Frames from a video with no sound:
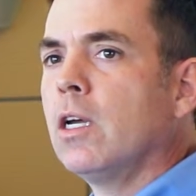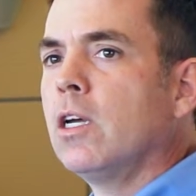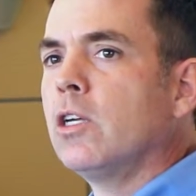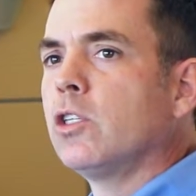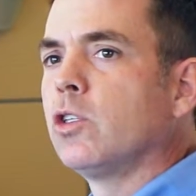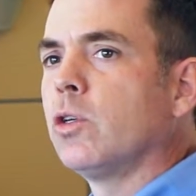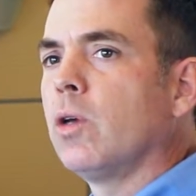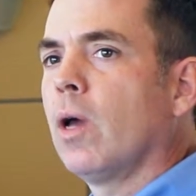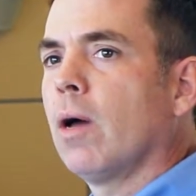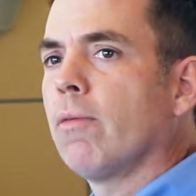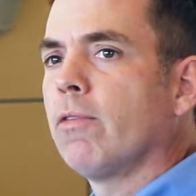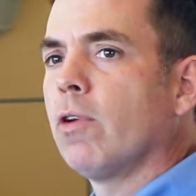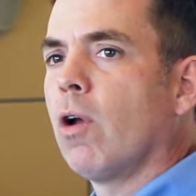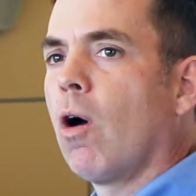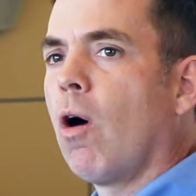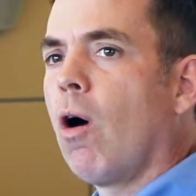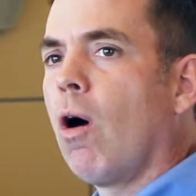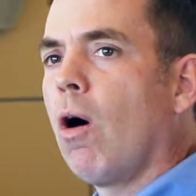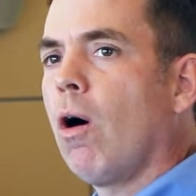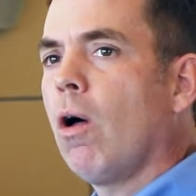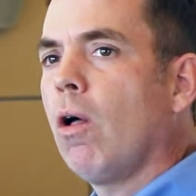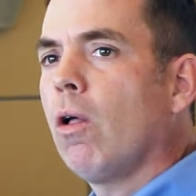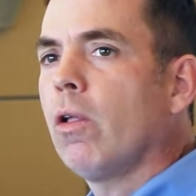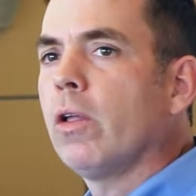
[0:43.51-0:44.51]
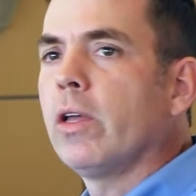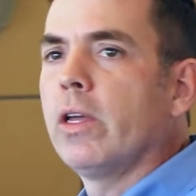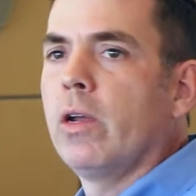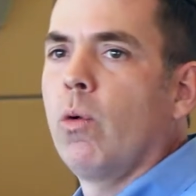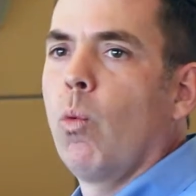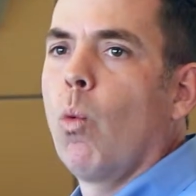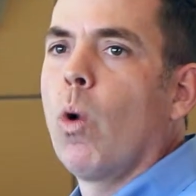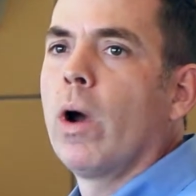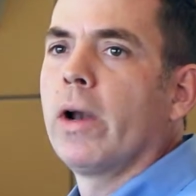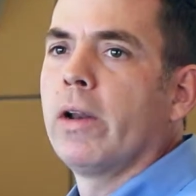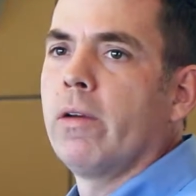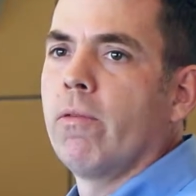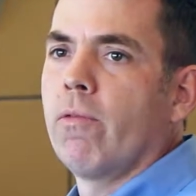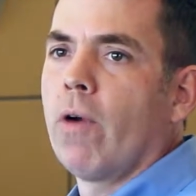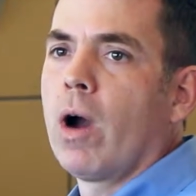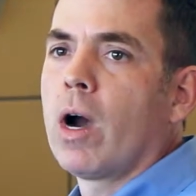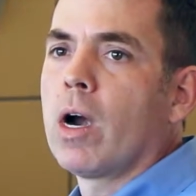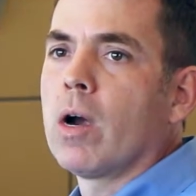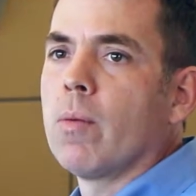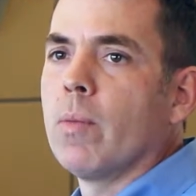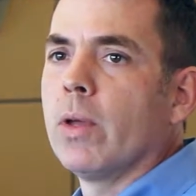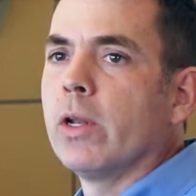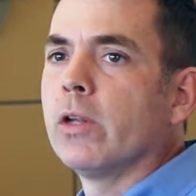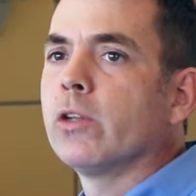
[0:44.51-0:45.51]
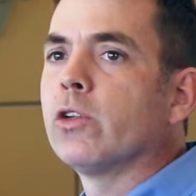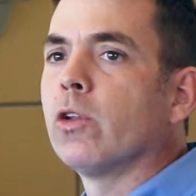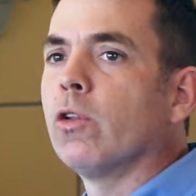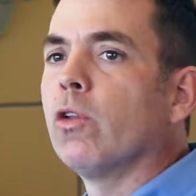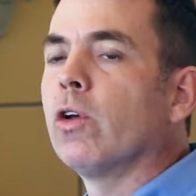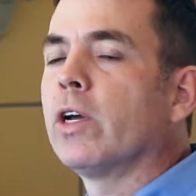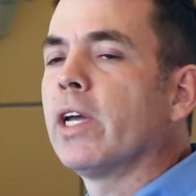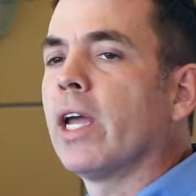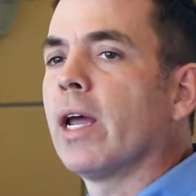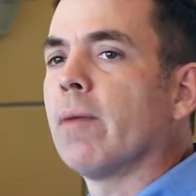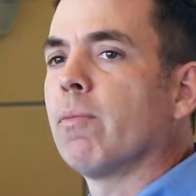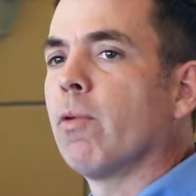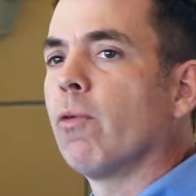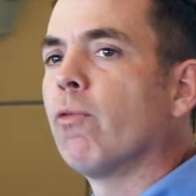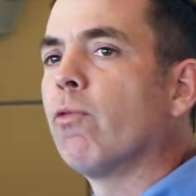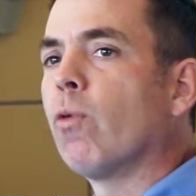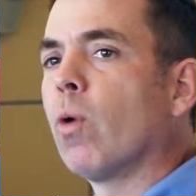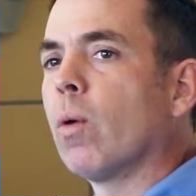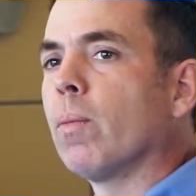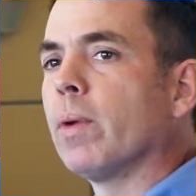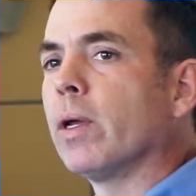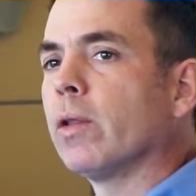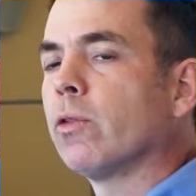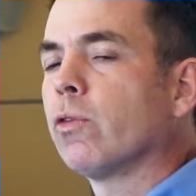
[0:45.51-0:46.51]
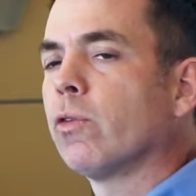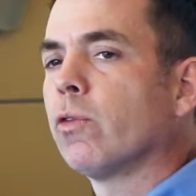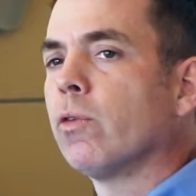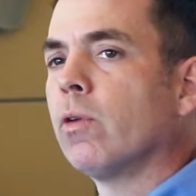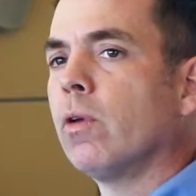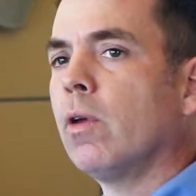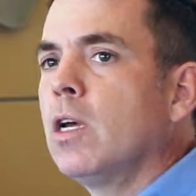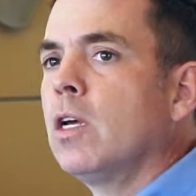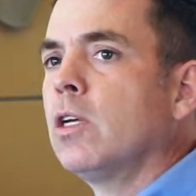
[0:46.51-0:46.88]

So you have an all-in-one environment to look at performance.